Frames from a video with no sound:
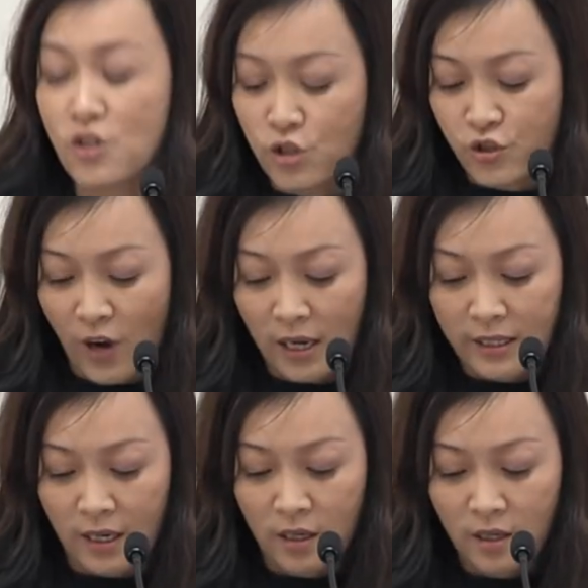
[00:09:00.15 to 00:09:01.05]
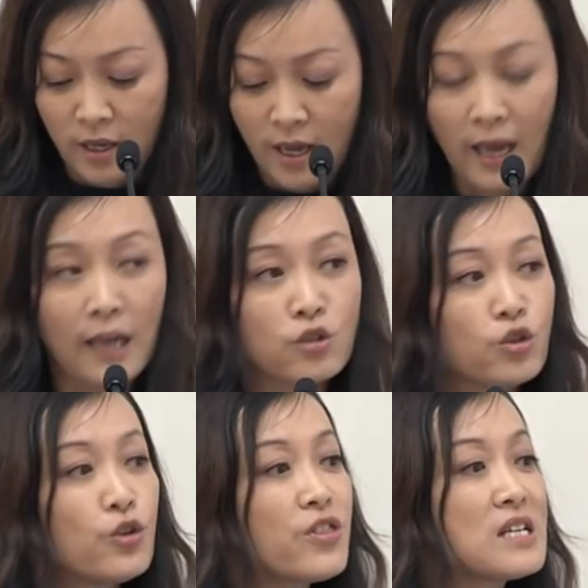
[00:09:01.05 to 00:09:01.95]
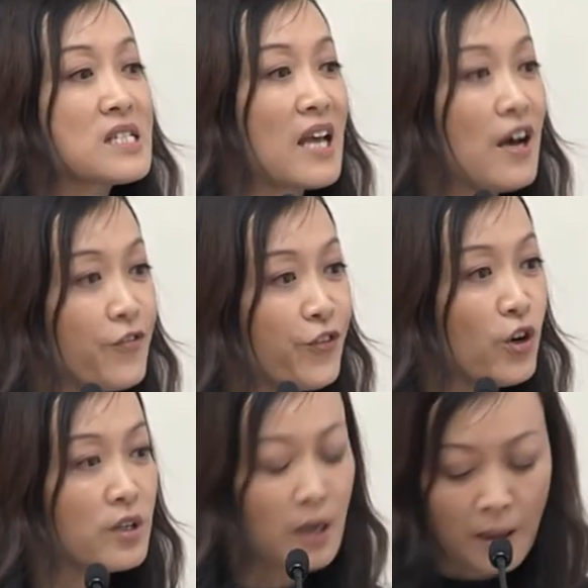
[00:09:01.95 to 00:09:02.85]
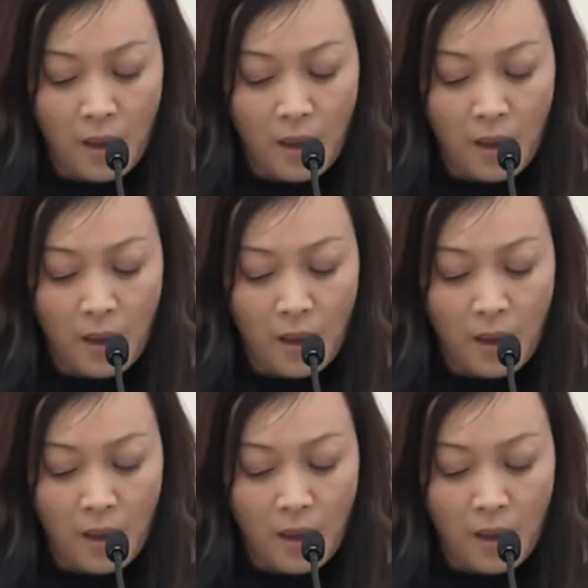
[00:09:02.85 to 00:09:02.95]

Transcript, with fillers: Australia. And to this effort,